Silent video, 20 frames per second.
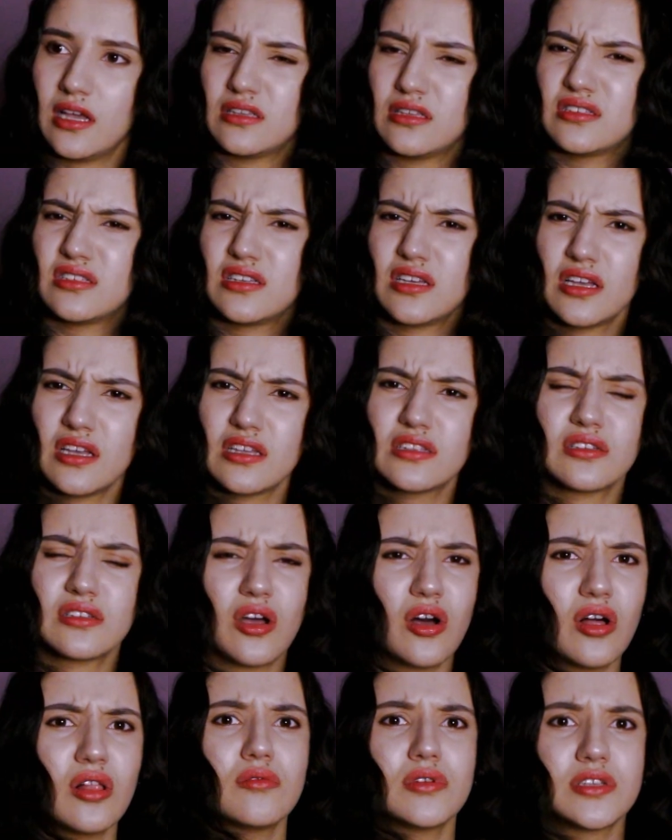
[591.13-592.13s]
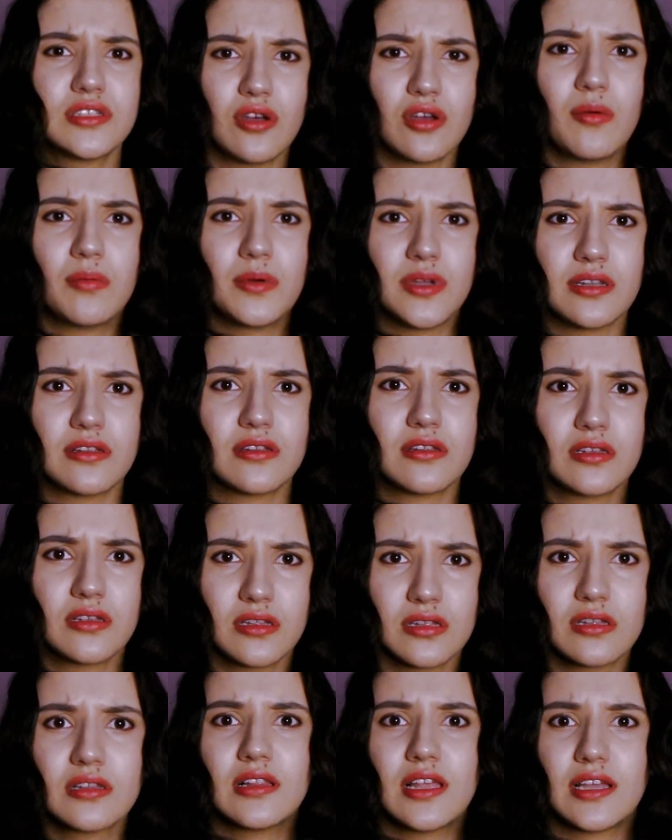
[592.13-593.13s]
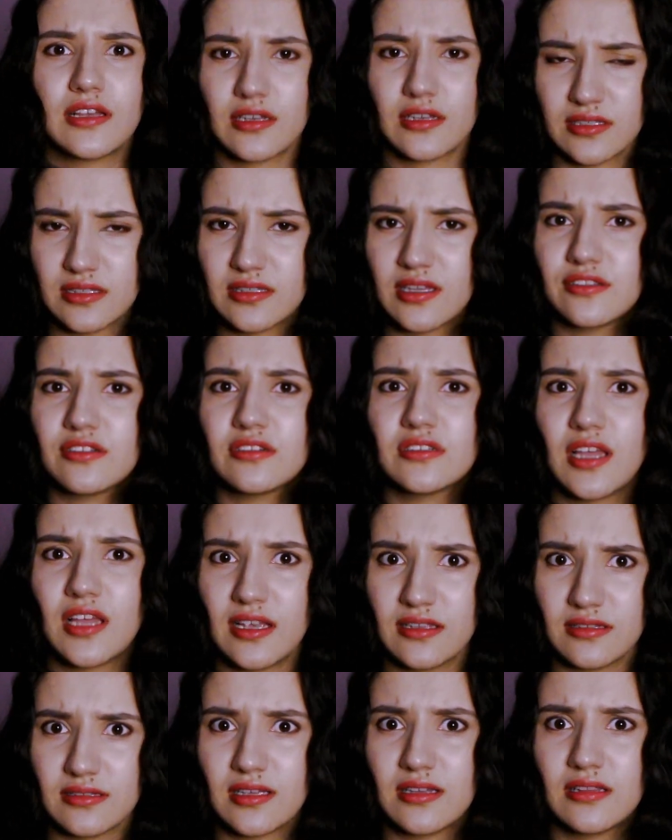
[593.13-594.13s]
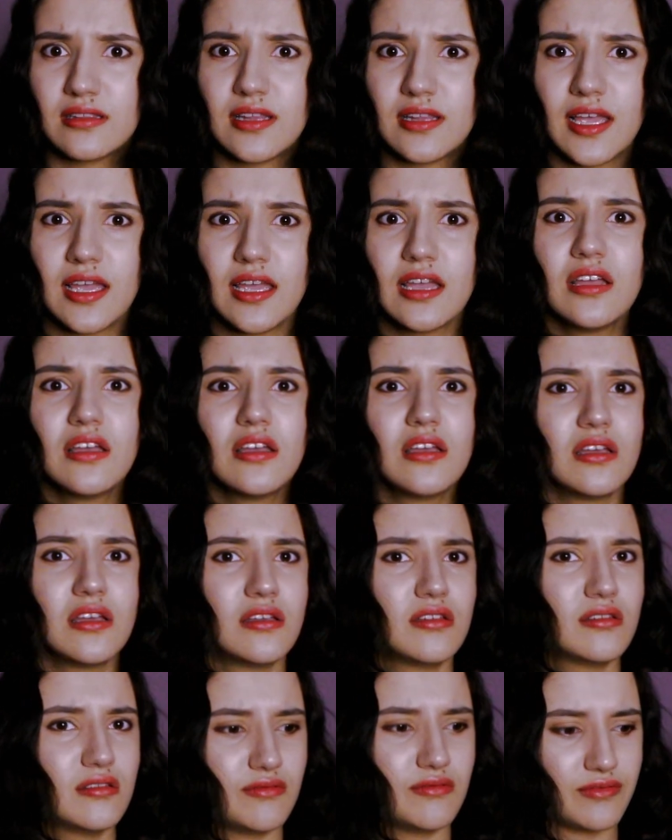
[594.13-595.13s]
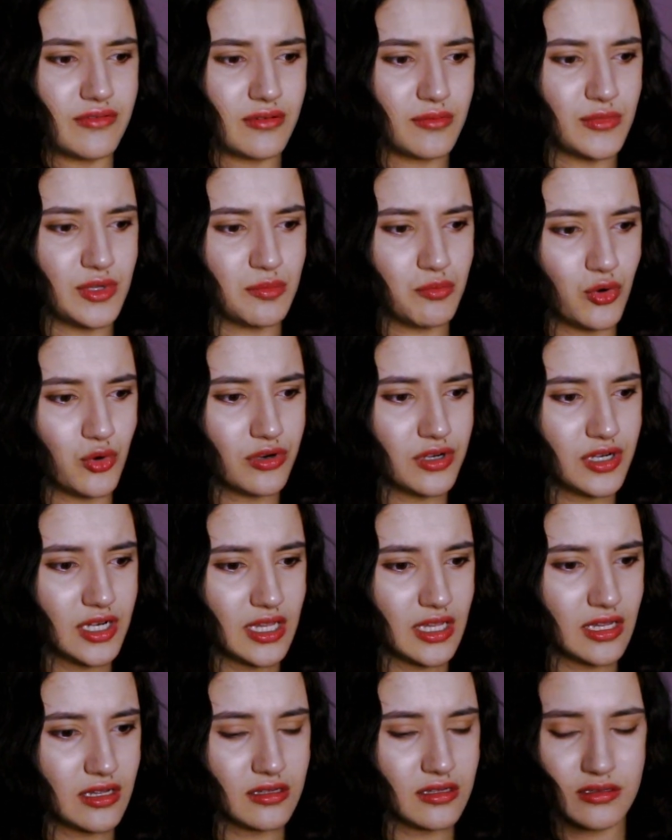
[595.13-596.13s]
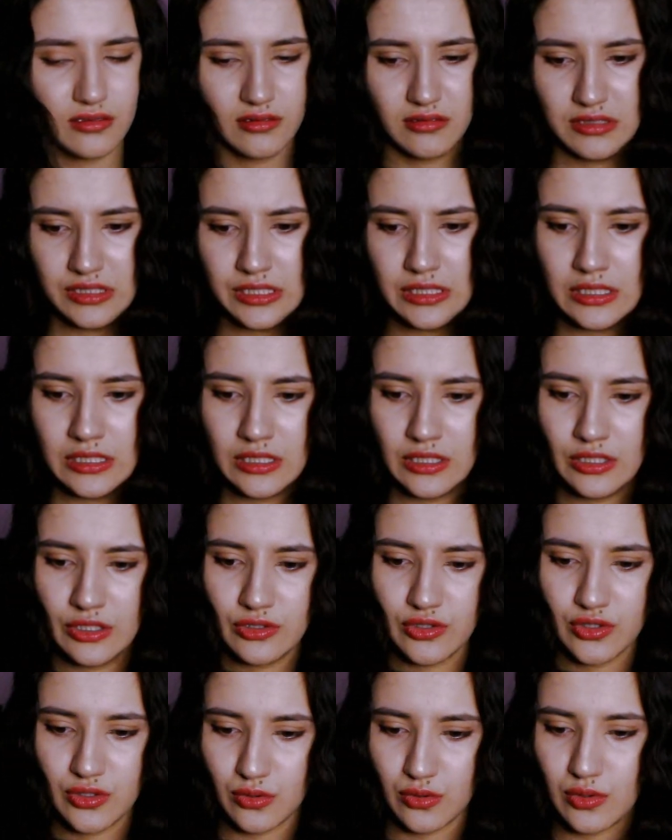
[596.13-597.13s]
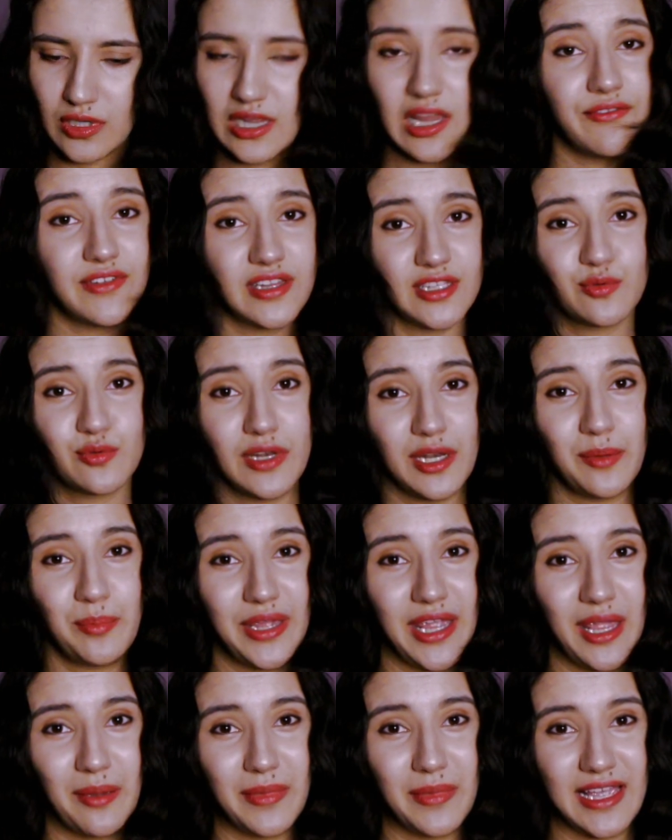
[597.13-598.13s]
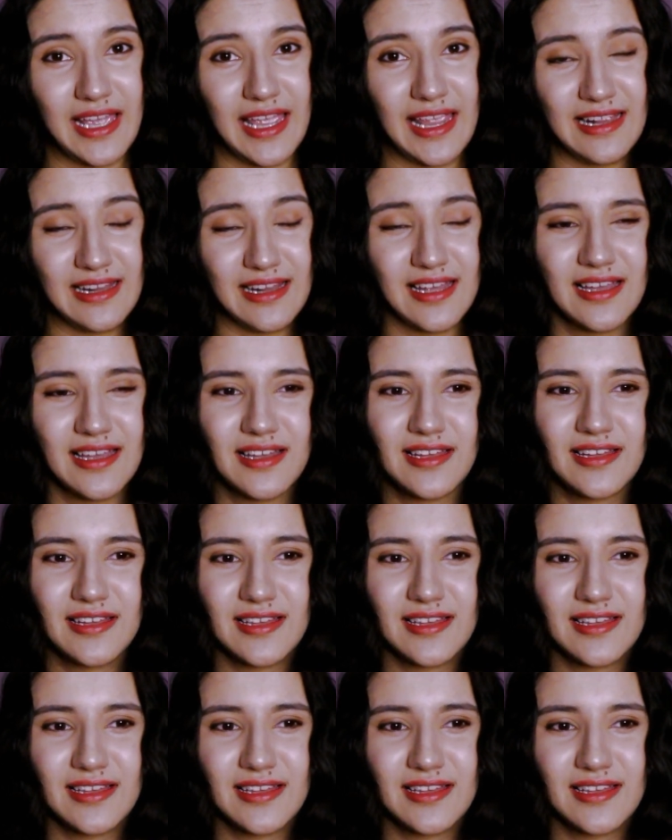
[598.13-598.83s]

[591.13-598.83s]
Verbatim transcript: Yes, it's always opened. Like Saturday and Sunday, from the morning to 11:20 p.m. again,